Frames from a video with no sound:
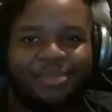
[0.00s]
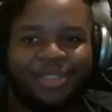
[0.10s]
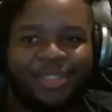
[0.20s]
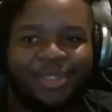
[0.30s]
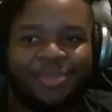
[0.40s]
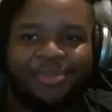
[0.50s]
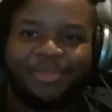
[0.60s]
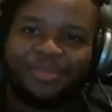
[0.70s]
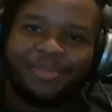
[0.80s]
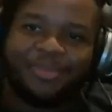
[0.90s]
So
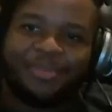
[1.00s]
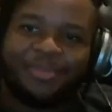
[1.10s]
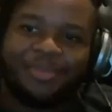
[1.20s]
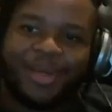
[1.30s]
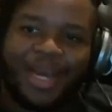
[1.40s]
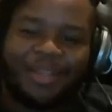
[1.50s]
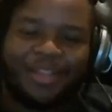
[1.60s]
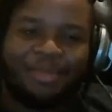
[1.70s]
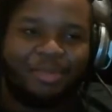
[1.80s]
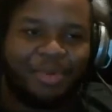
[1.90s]
I think
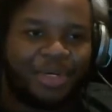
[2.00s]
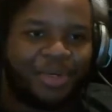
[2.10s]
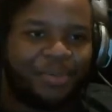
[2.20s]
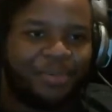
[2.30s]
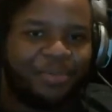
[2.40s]
they've been pretty dope.